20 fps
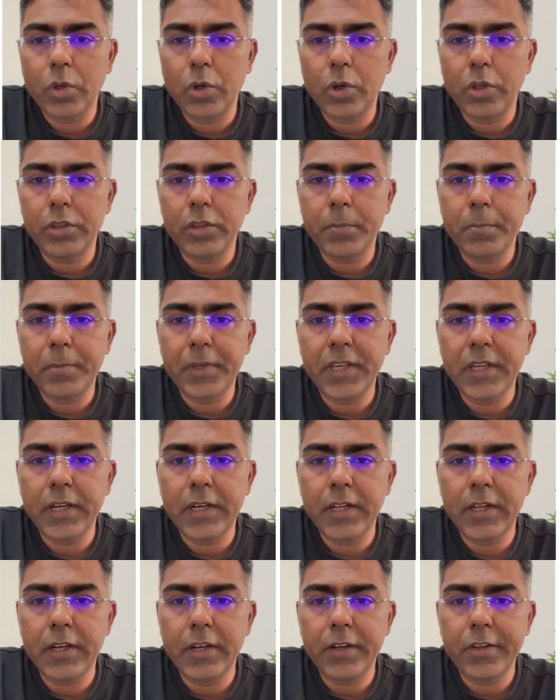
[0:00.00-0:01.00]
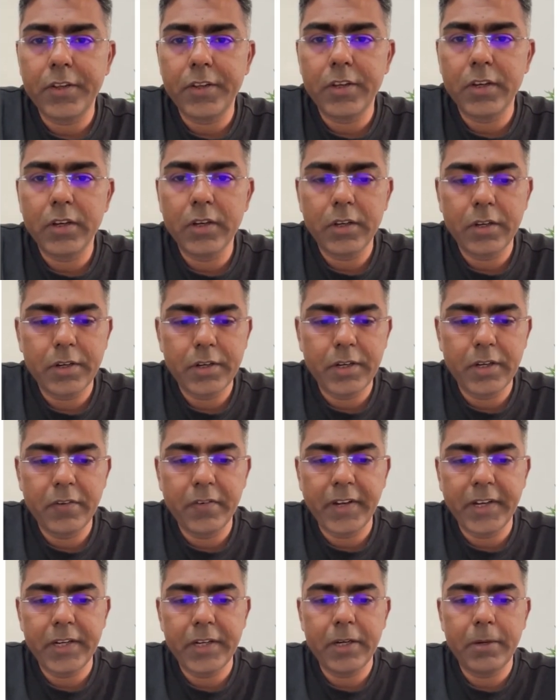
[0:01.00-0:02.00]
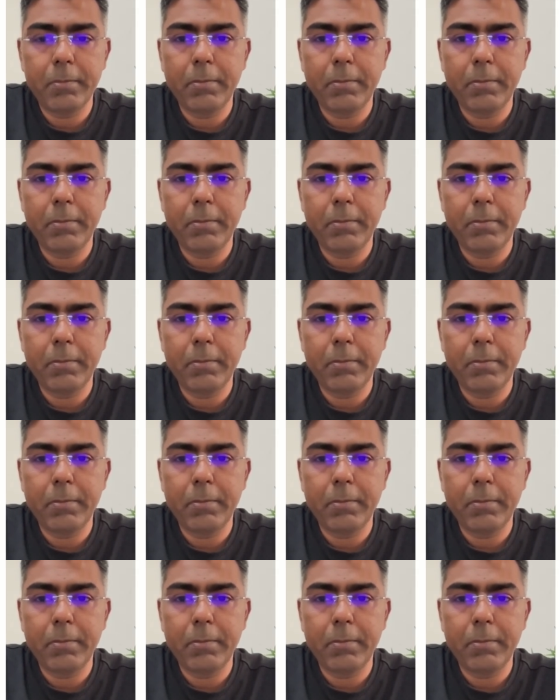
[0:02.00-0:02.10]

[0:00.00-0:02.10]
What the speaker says: on the P&L here divided